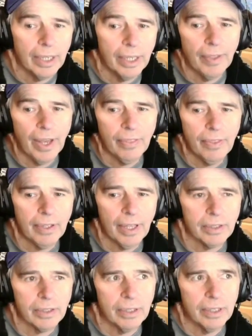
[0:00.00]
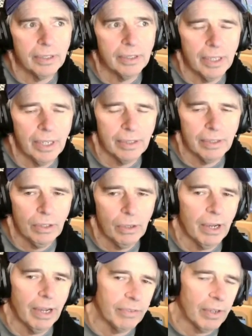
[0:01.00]
And I think that's in today's, you
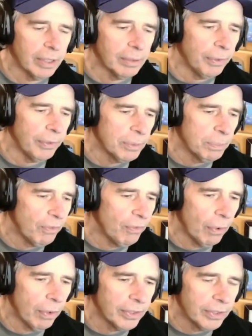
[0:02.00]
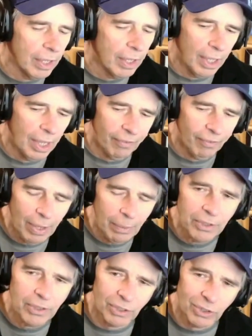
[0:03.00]
and I've talked about this before.
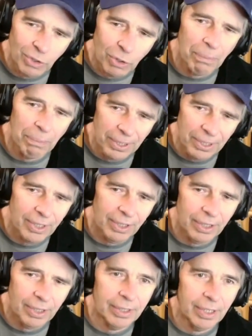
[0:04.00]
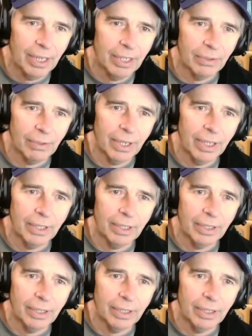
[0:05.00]
families are so busy these days, right?